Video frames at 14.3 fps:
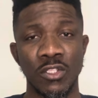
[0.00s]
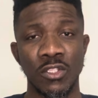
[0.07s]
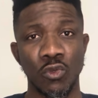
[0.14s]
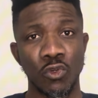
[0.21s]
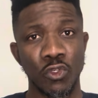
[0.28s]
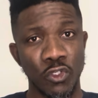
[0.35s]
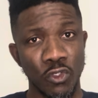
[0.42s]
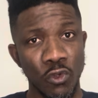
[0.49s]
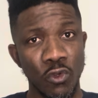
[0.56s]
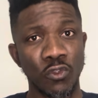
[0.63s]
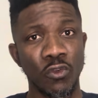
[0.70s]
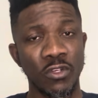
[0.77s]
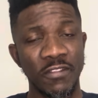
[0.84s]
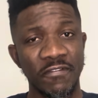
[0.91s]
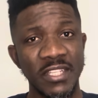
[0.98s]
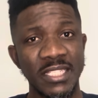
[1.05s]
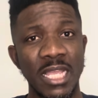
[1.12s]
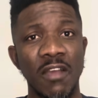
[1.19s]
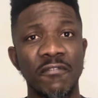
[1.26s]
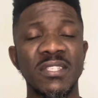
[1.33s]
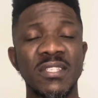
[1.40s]
to show to the
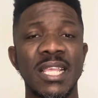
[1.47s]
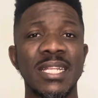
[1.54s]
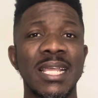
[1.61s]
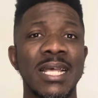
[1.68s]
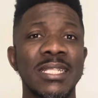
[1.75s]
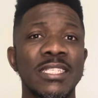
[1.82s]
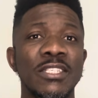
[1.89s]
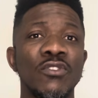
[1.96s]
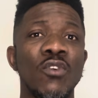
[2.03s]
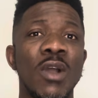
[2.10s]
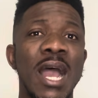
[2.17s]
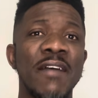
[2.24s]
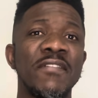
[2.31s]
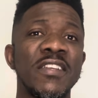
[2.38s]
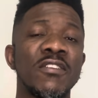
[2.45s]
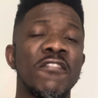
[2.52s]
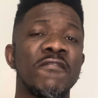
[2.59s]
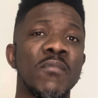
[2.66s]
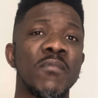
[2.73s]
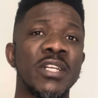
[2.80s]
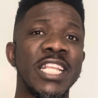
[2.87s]
visa officer that you have
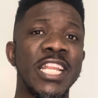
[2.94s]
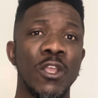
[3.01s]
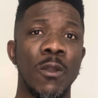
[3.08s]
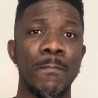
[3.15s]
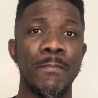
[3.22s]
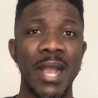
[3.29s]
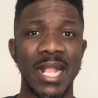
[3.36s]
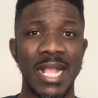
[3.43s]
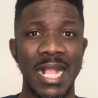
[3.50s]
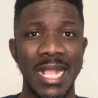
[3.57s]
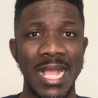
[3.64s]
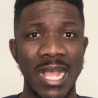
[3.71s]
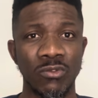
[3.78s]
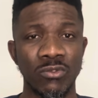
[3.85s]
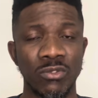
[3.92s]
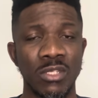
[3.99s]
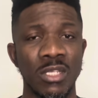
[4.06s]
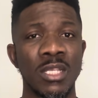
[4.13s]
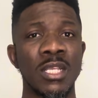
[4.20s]
enough money in your bank account